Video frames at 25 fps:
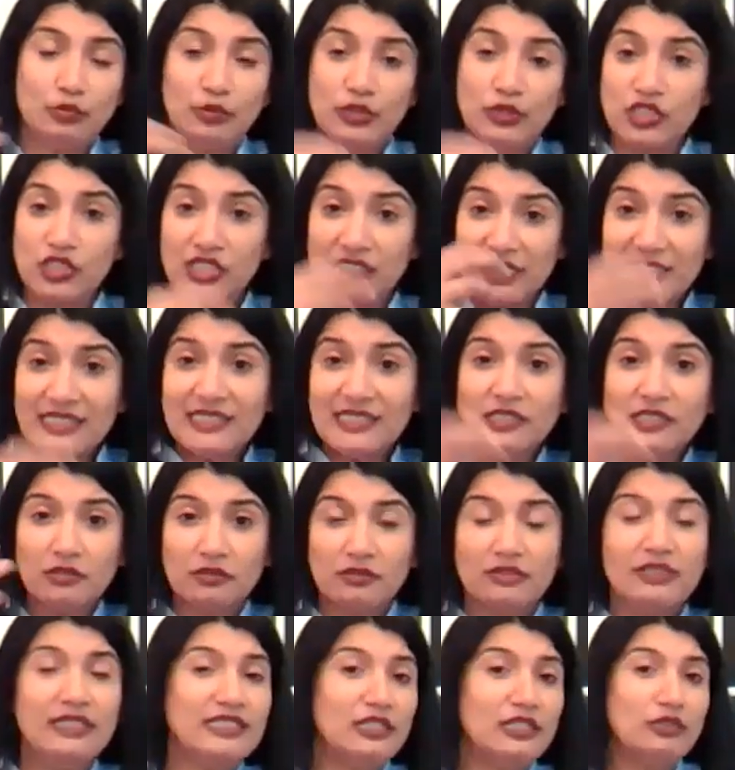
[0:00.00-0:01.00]
which is
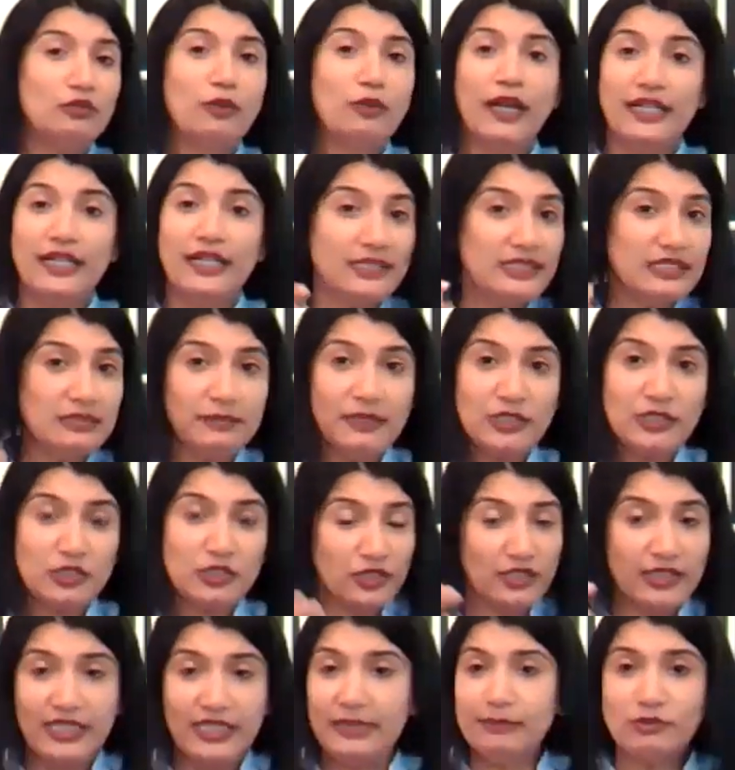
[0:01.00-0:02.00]
the reason why this
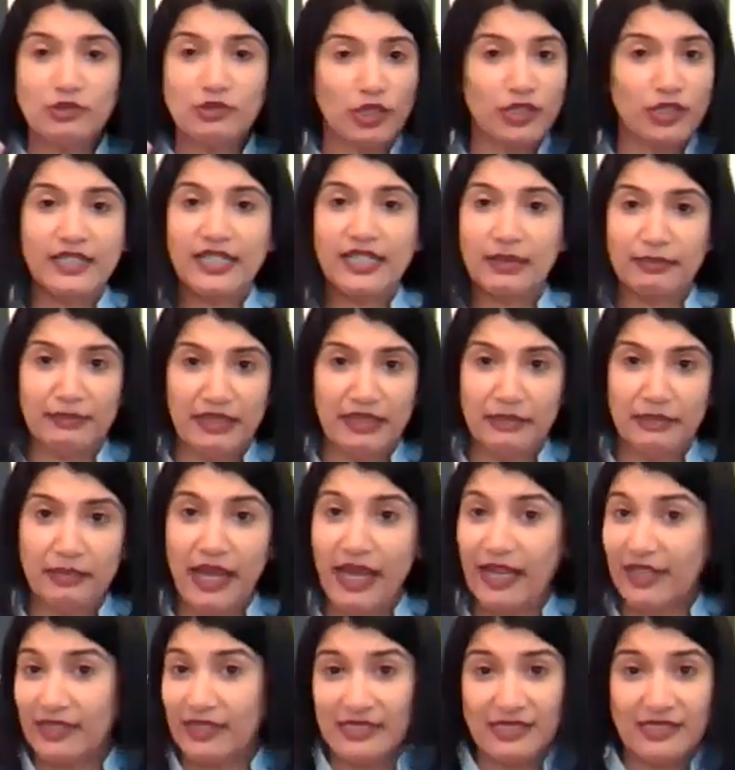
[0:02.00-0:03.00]
patient keeps on coming
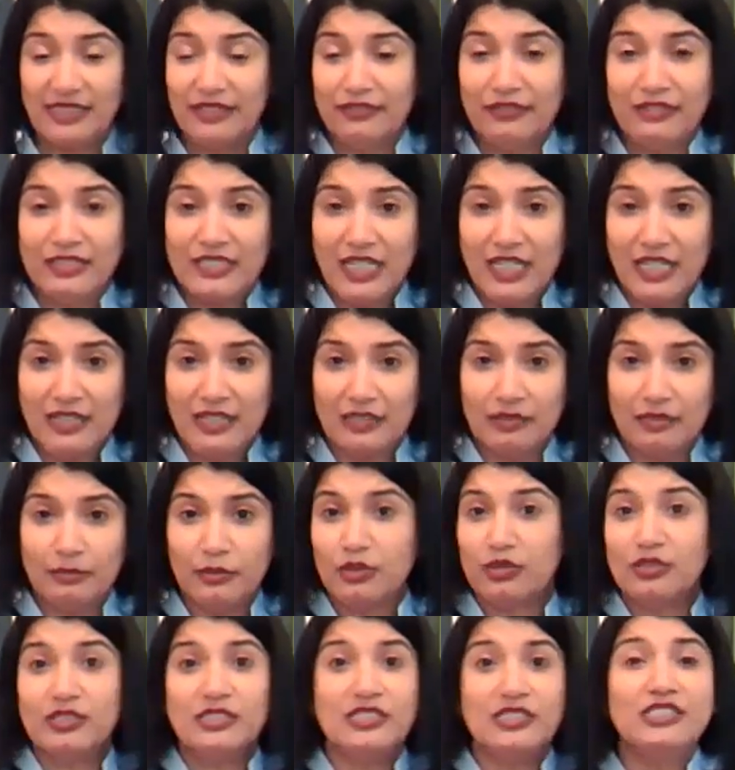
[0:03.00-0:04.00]
back, is never done
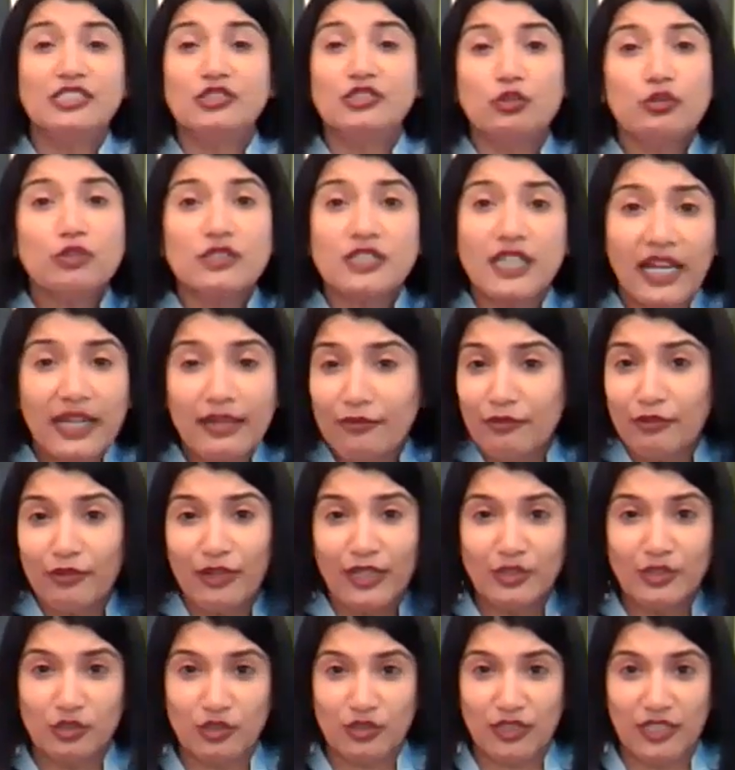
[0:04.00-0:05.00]
because there's no time for
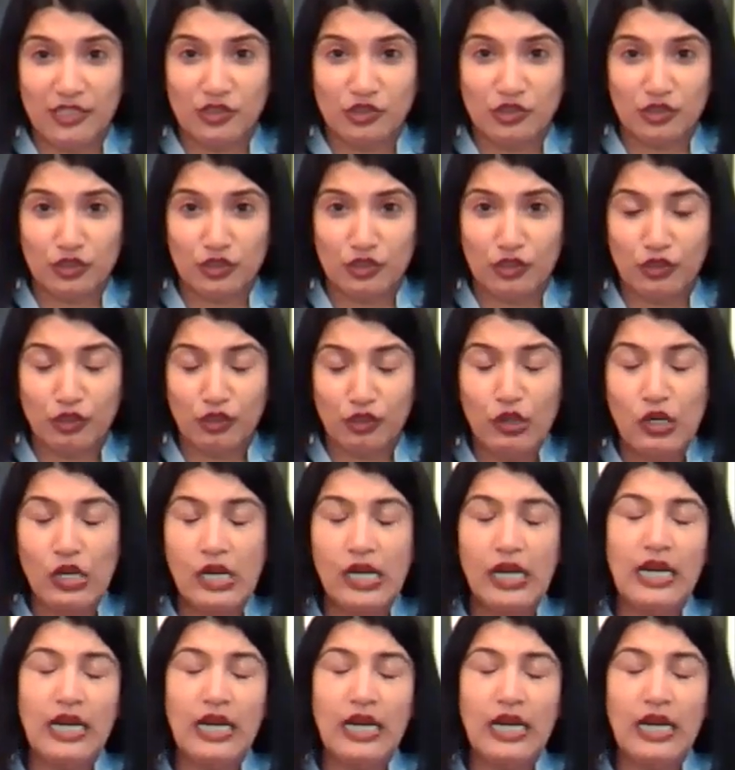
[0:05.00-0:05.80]
education.